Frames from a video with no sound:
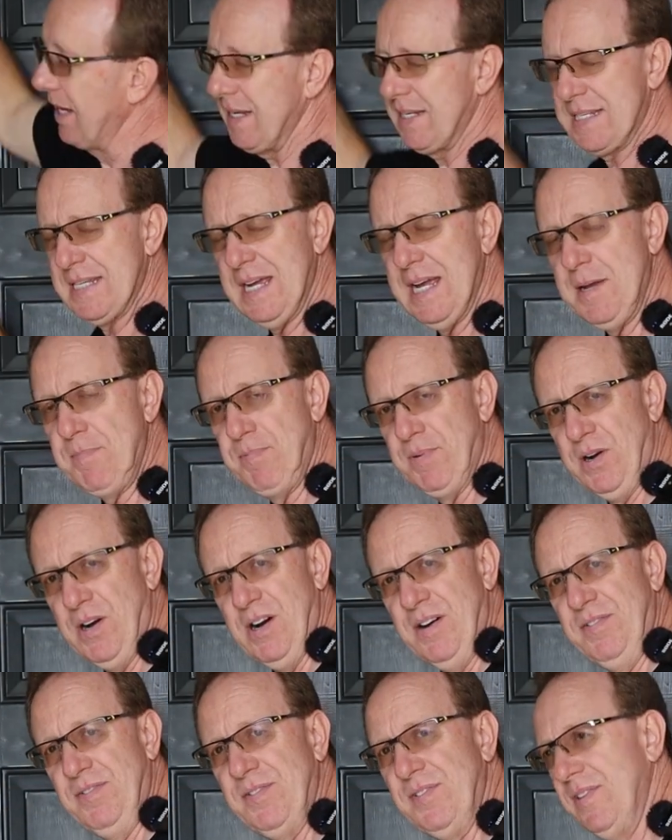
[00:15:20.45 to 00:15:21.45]
that tape
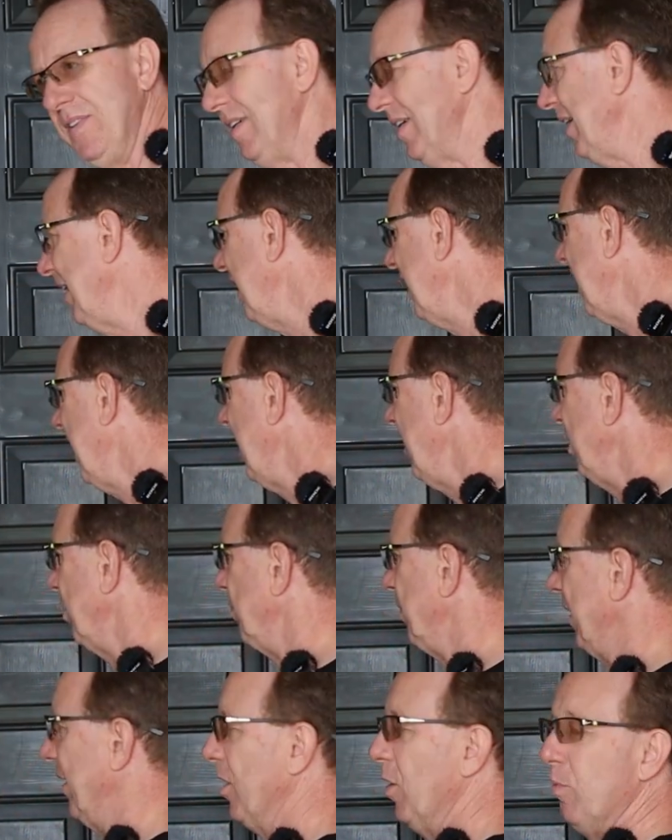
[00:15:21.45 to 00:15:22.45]
off There'll
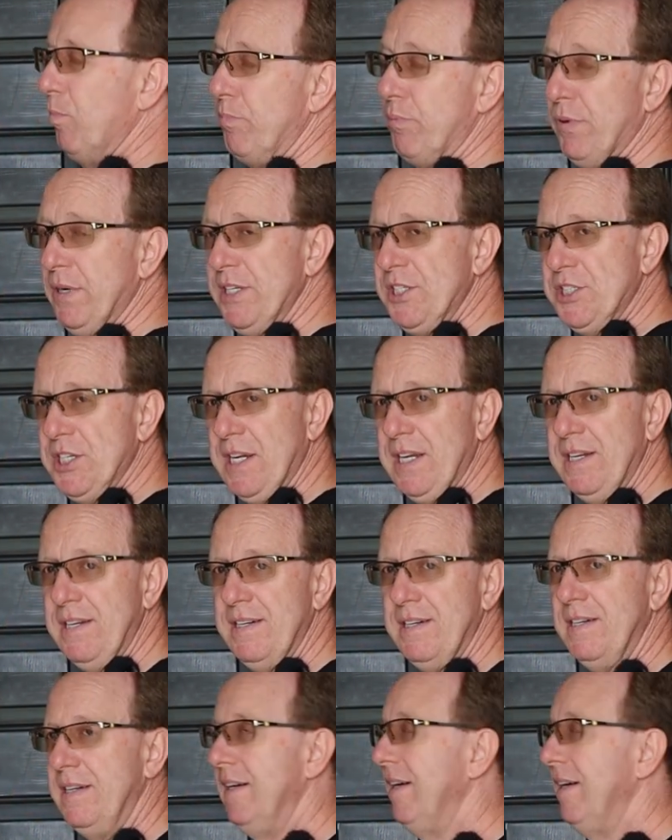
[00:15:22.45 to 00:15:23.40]
be no bridging